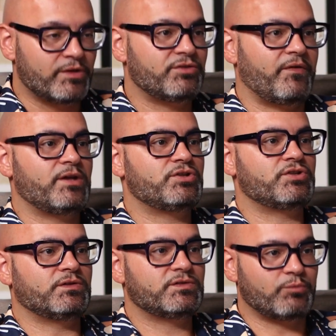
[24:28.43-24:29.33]

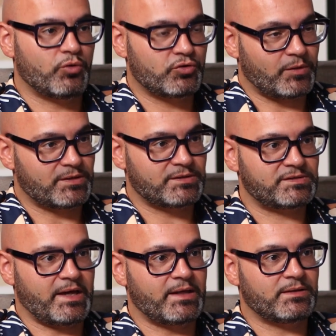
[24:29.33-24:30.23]
interventions, more to
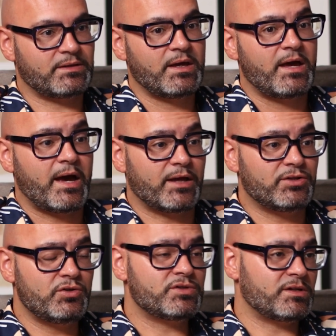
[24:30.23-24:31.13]
understand. And
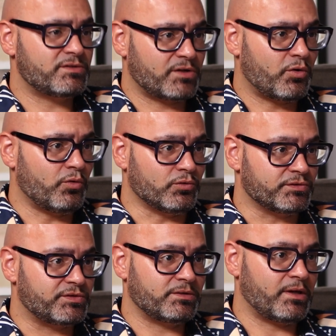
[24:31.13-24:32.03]
usually there's a
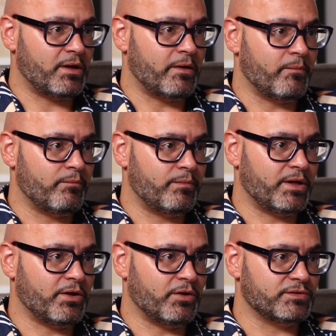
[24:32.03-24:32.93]
cause
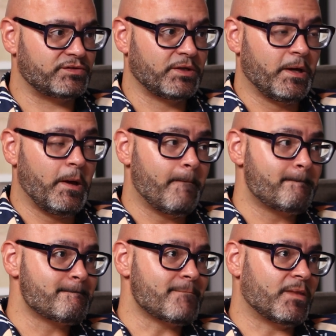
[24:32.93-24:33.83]
because
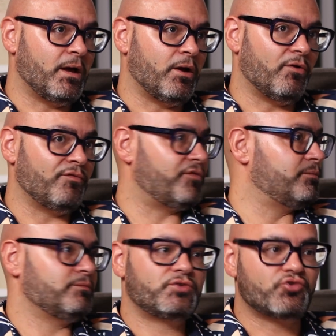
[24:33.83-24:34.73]
of
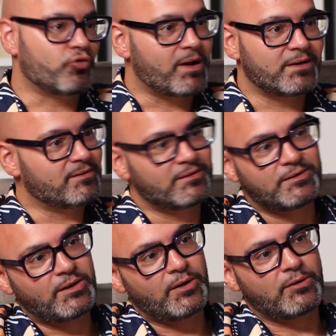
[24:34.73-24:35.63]
trauma,
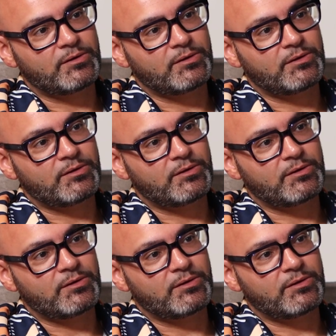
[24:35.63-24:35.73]
you know,